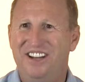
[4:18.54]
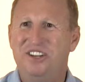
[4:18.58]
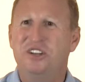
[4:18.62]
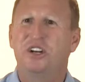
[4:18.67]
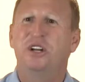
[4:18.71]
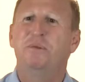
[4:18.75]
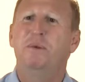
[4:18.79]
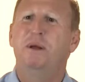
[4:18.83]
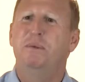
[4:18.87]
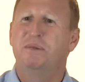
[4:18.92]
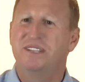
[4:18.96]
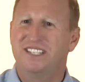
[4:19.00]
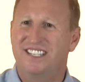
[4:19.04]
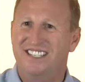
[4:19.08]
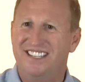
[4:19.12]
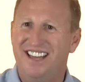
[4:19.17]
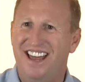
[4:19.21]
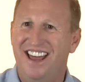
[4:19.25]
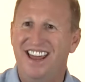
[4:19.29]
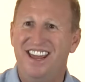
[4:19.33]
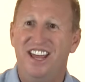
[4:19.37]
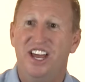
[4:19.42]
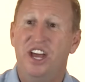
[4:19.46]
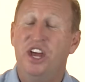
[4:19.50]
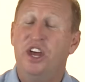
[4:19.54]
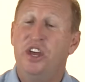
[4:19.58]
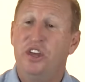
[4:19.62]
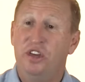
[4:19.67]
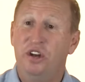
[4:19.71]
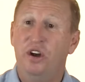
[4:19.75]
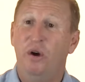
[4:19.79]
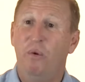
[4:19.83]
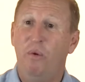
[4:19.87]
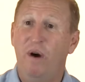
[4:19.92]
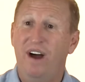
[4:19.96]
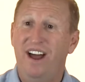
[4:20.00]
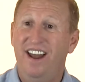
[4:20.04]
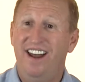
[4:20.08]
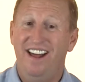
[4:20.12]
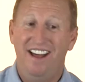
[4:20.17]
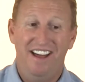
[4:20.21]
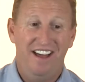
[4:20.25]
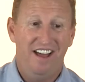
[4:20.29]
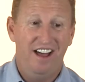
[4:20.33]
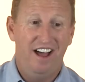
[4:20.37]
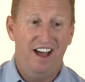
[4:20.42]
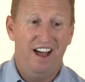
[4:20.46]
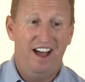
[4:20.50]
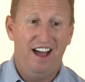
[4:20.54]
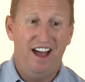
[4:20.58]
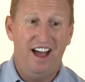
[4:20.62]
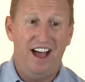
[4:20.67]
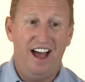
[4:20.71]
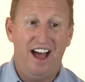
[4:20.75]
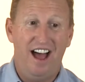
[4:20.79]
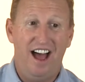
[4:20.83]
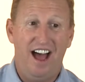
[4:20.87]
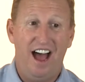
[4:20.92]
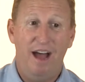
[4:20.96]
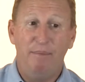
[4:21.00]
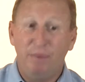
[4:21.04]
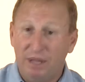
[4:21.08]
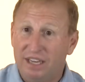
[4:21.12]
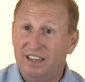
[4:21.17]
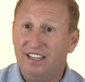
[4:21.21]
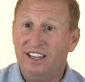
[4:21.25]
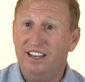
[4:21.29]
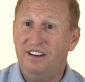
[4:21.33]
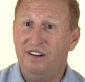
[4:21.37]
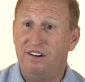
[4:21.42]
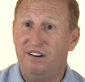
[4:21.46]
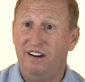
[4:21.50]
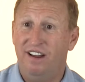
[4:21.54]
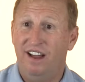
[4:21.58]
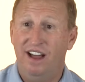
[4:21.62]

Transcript: you're gonna be able to say, you know what? I'm a leader.